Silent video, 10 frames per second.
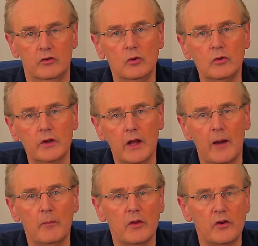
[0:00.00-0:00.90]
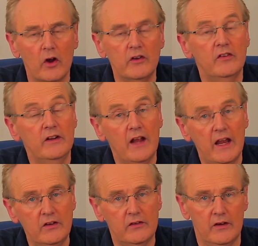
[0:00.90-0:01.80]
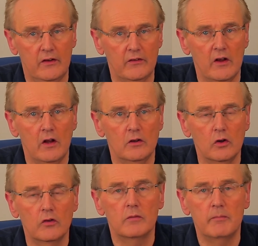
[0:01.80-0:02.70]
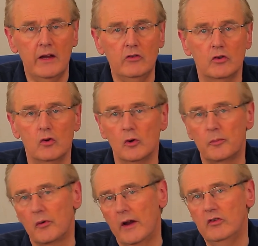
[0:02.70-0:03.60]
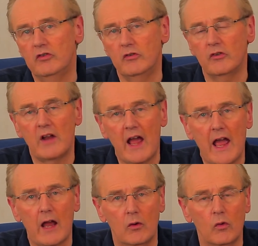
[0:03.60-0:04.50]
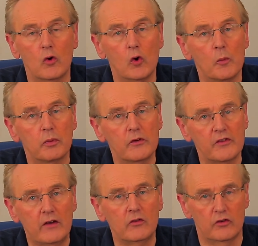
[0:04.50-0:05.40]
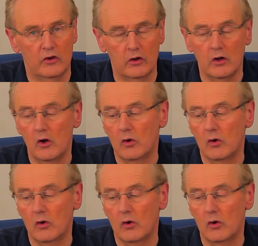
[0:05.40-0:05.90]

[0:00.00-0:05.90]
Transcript: Gould and Campbell in the 1980s looked at major corporations and how the corporate centre,